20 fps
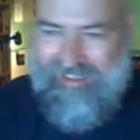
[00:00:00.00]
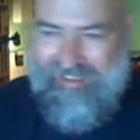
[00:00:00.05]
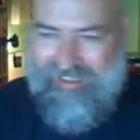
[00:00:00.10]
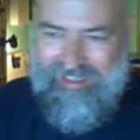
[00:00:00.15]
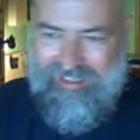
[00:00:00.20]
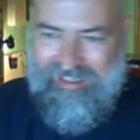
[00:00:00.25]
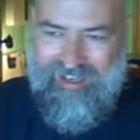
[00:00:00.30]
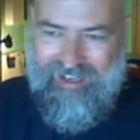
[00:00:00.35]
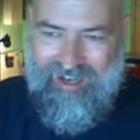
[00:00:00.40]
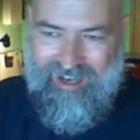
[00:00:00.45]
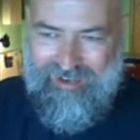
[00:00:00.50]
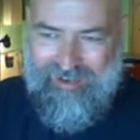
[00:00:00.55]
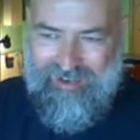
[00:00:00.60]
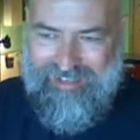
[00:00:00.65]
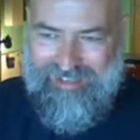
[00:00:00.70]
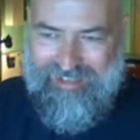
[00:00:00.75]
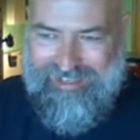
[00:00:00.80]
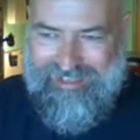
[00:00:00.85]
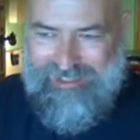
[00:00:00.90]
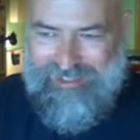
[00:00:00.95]
It
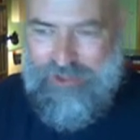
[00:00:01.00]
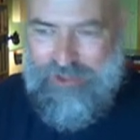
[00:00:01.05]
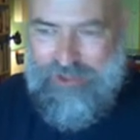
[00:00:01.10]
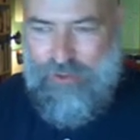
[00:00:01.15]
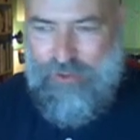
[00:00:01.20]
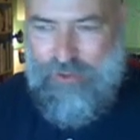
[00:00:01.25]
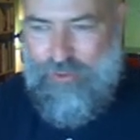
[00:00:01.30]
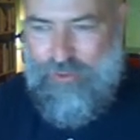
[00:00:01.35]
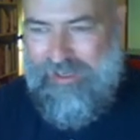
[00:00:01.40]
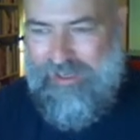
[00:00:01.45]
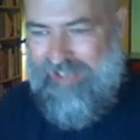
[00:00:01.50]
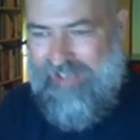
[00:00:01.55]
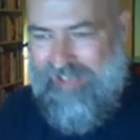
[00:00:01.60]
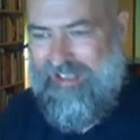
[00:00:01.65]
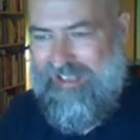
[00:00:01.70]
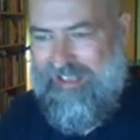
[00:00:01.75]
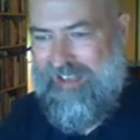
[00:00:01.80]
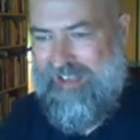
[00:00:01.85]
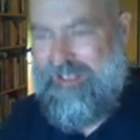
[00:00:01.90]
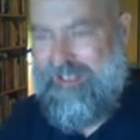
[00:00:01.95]
is true in
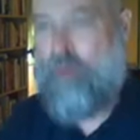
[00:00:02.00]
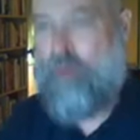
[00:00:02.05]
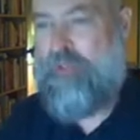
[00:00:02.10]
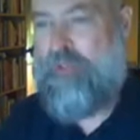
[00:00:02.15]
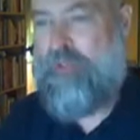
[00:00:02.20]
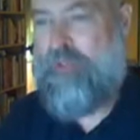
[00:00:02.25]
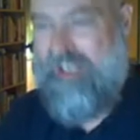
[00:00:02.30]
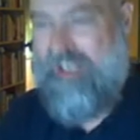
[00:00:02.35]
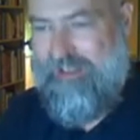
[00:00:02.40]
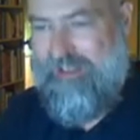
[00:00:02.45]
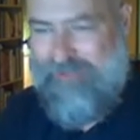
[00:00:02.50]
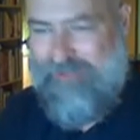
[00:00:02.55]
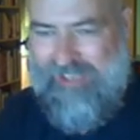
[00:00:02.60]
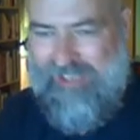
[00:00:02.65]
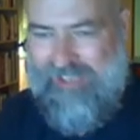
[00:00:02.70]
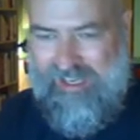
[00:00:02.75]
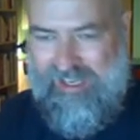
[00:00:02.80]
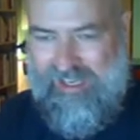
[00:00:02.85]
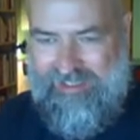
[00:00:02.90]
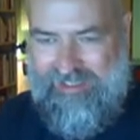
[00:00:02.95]
0% of the
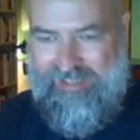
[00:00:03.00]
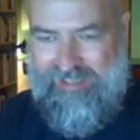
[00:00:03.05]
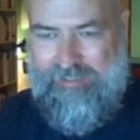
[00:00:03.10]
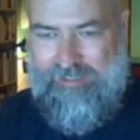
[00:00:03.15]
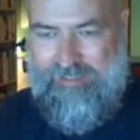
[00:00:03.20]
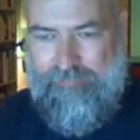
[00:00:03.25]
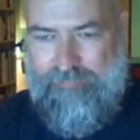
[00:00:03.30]
cases.